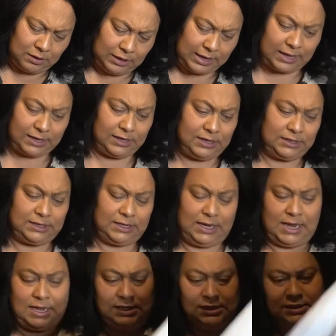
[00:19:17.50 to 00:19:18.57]
yeah, it's a
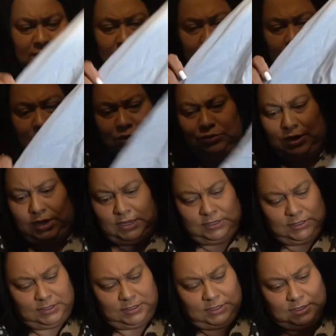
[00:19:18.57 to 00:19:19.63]
kid's
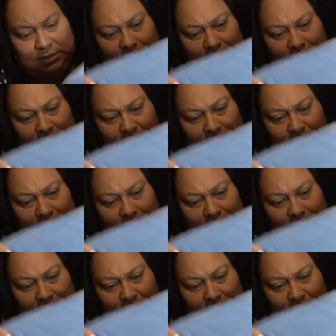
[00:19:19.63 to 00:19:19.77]
dress